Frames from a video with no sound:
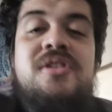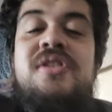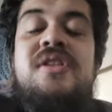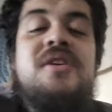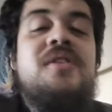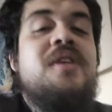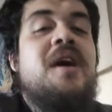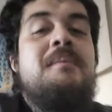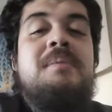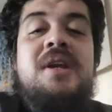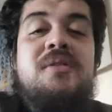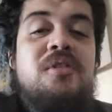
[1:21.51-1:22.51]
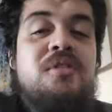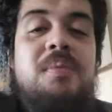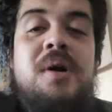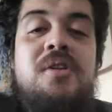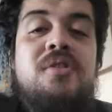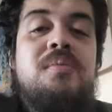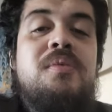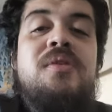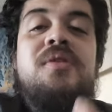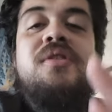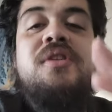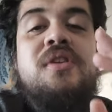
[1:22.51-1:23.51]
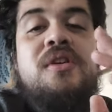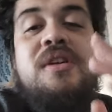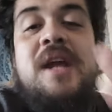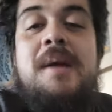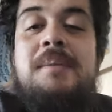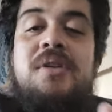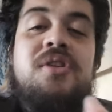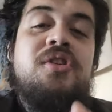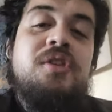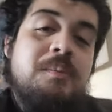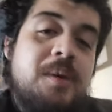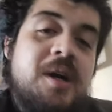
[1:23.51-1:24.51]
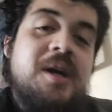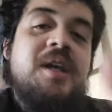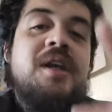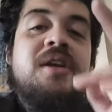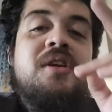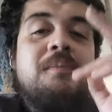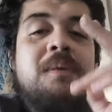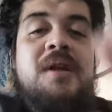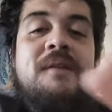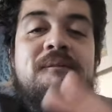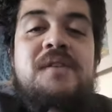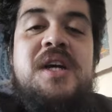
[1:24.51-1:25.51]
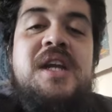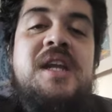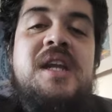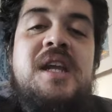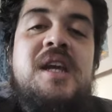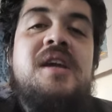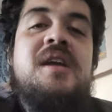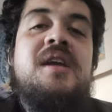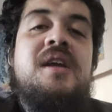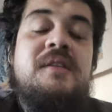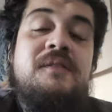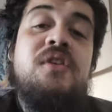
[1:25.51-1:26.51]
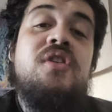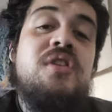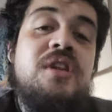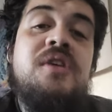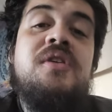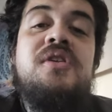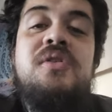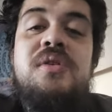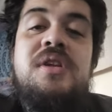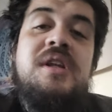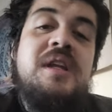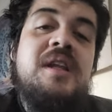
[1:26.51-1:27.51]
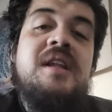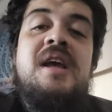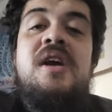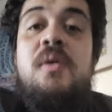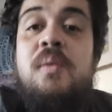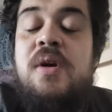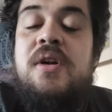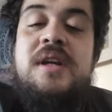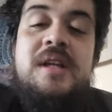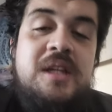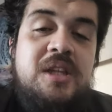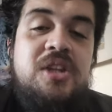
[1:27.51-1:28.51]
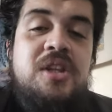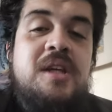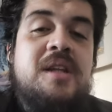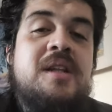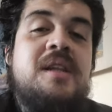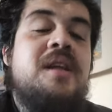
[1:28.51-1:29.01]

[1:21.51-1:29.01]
You're still not being responsible and you're damaging your body and you're being a fucking idiot if you're still using and working and shit.